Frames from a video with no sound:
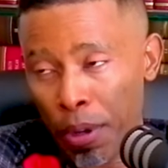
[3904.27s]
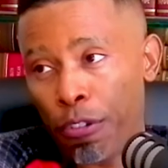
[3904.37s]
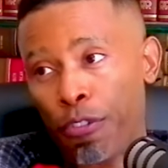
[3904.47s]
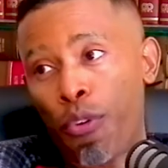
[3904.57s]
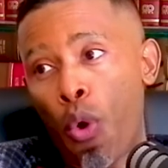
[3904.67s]

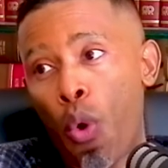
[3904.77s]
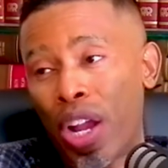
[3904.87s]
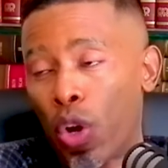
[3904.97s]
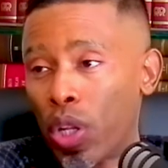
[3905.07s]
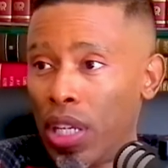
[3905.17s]
before i
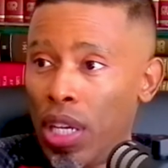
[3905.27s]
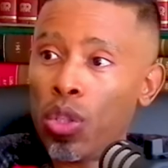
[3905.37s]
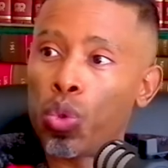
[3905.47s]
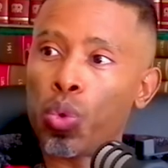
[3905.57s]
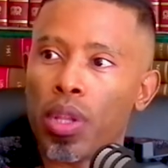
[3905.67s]
got
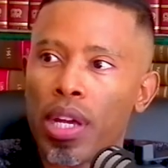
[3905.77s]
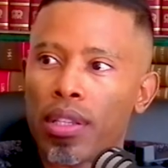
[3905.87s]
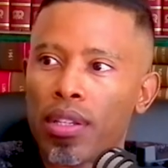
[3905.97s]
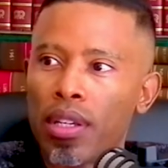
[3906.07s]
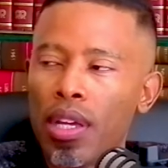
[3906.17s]
into
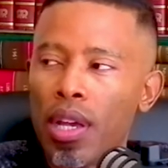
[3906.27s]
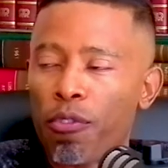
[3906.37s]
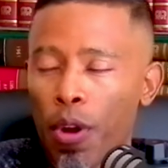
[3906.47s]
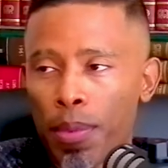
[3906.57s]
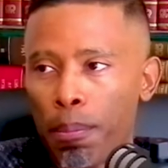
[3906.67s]
that
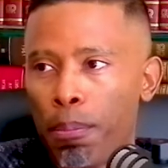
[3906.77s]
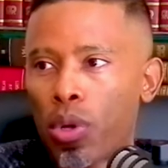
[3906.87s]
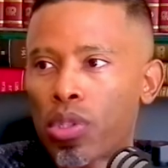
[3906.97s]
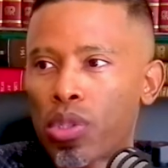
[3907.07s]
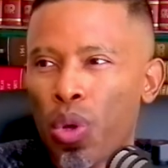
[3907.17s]
from the
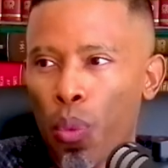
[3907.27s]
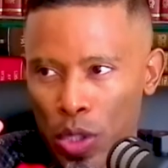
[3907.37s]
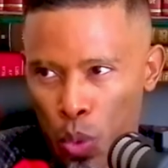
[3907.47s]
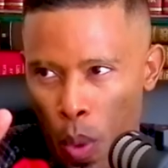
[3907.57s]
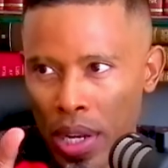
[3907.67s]
books
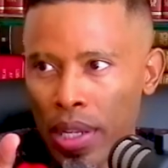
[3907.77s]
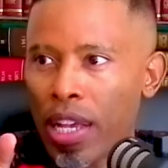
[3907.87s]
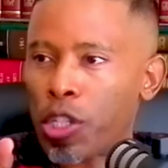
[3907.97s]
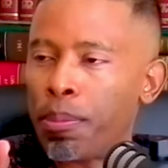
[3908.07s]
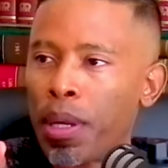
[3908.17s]
was one
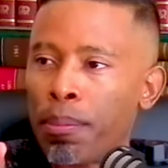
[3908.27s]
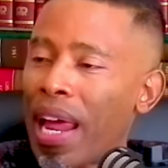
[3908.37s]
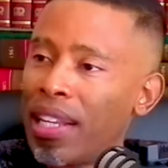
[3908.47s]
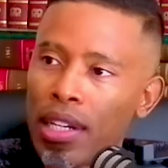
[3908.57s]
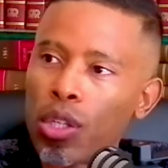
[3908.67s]
aspect, but
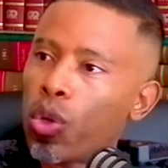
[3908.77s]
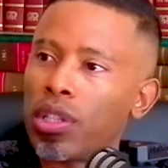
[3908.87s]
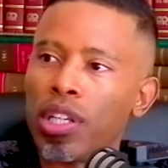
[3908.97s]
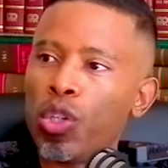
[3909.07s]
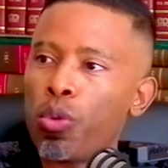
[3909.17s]
I didn't
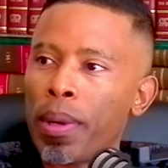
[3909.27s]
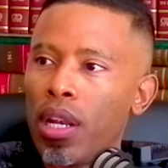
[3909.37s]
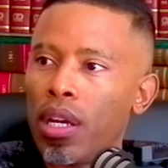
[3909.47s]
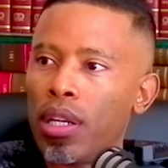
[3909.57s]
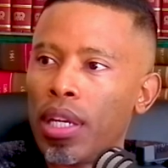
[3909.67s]
continue my
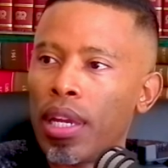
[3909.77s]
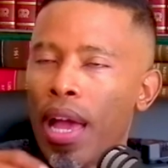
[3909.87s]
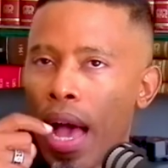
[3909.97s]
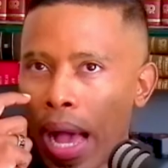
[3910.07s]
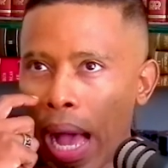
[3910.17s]
learning.
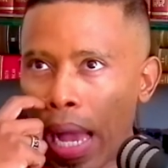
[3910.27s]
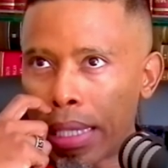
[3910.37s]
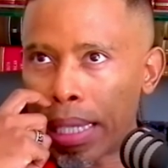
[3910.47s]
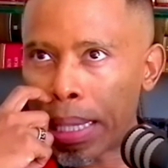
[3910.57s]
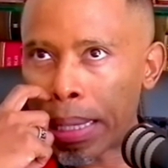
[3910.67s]
I
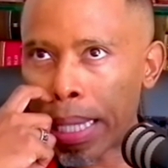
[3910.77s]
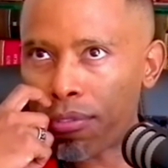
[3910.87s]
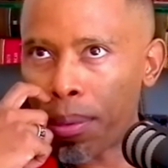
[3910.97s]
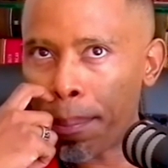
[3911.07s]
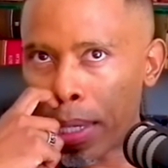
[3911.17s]
didn't
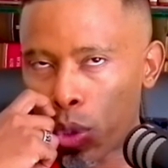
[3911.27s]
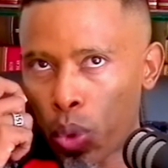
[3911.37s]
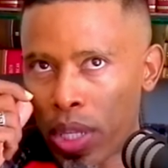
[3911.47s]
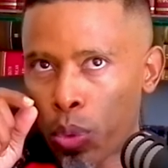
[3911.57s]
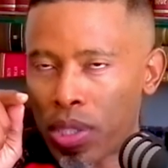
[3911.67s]
have a
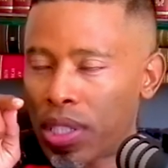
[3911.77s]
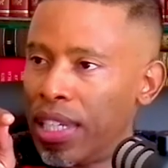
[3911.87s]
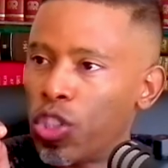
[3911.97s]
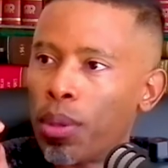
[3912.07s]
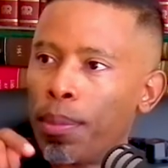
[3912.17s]
mentor that was
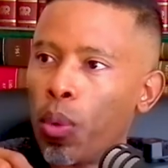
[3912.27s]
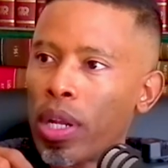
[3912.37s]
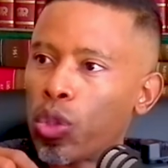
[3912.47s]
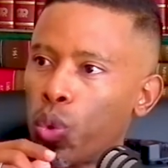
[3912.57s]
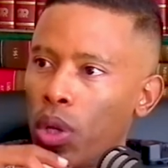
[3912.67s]
teaching me
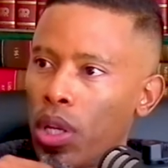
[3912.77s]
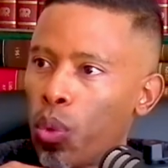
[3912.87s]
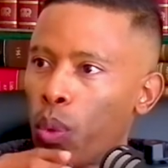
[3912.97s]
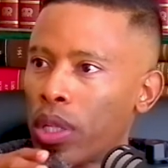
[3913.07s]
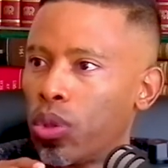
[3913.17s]
what to learn,
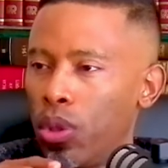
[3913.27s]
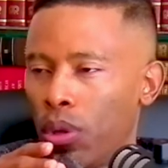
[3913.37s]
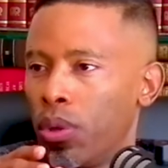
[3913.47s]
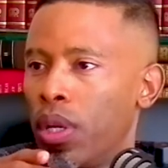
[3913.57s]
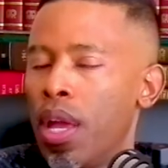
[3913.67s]
what, you
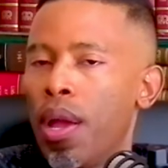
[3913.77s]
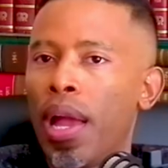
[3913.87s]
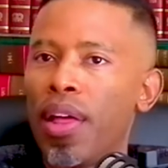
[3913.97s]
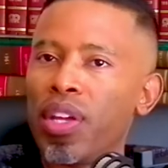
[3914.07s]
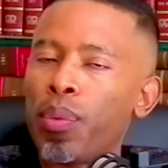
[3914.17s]
know.
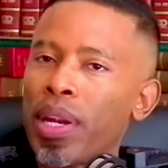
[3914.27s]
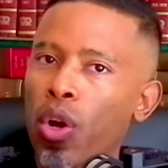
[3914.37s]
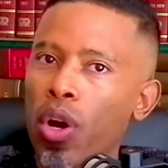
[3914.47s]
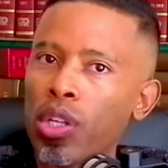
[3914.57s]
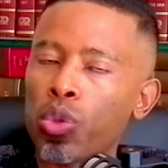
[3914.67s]
And then when I
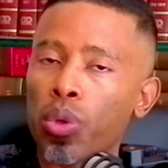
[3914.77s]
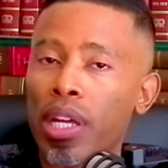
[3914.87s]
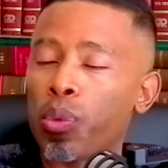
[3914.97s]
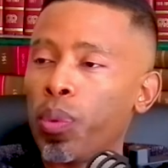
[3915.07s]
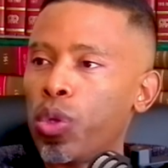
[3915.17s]
got into
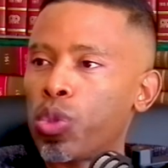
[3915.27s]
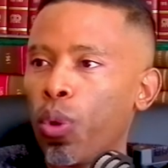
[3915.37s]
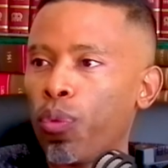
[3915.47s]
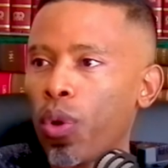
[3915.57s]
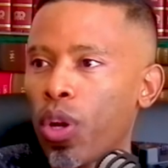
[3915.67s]
that, we used to
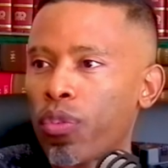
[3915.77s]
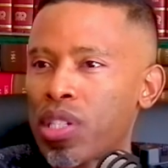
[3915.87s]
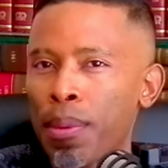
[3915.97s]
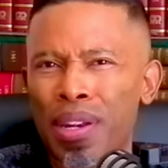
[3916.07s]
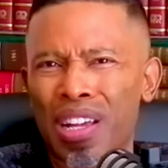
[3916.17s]
go for a lot of
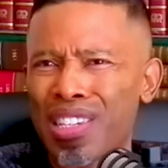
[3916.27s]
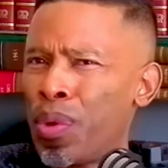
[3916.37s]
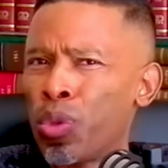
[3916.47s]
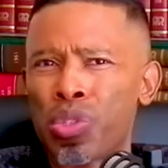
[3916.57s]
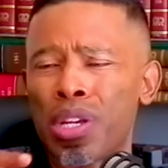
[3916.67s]
seminars. I
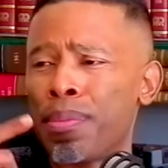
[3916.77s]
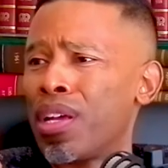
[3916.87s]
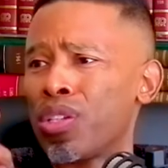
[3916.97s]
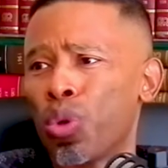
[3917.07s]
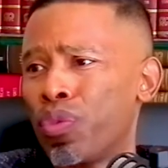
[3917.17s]
went to
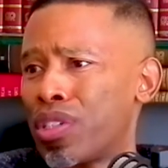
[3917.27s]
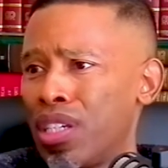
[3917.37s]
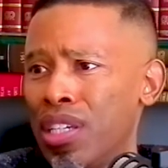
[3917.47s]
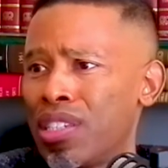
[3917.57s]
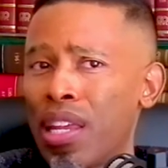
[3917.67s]
seminars
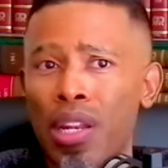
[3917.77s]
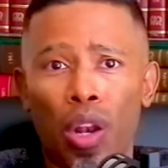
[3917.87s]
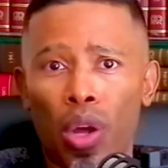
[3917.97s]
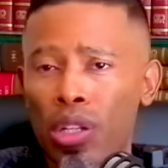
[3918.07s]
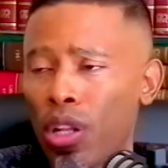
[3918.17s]
overseas and a
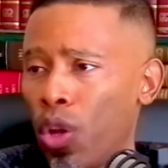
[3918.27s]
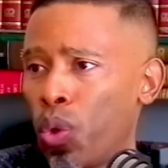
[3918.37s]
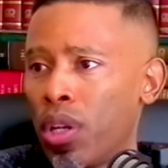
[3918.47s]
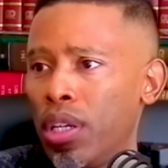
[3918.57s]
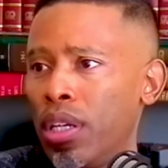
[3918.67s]
lot
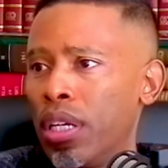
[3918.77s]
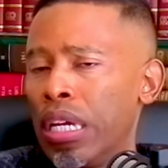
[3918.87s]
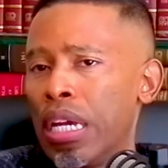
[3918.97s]
locally.